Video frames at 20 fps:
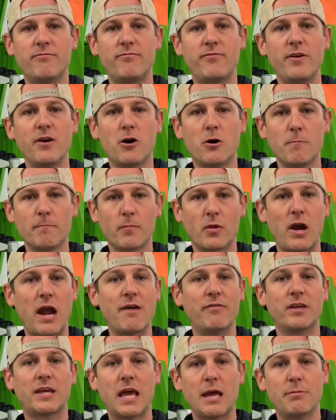film or
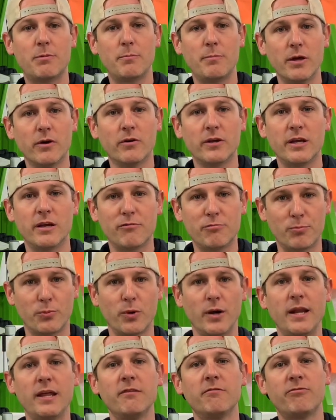had the capability of
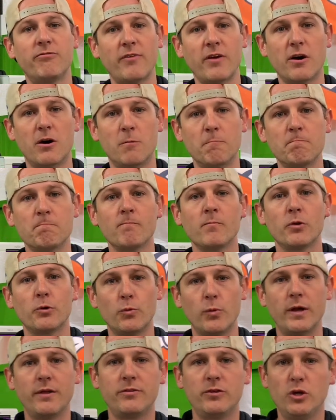printing film
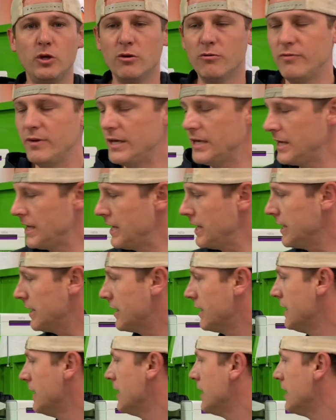with UV ink.